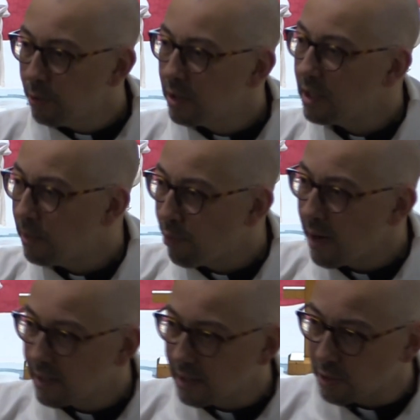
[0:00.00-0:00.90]
put into
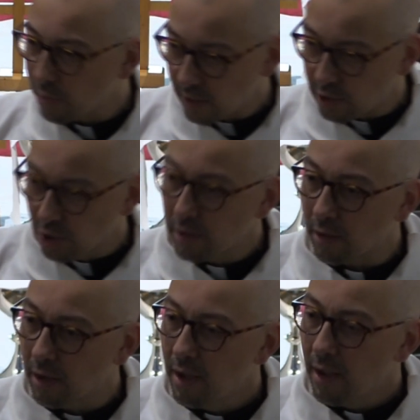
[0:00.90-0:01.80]
practice with each
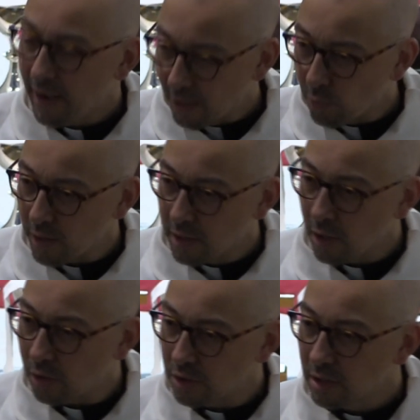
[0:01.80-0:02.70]
other and with
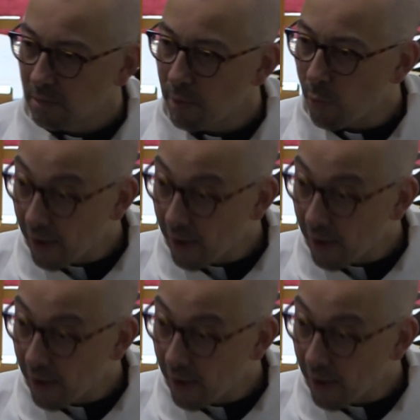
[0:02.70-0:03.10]
God, but we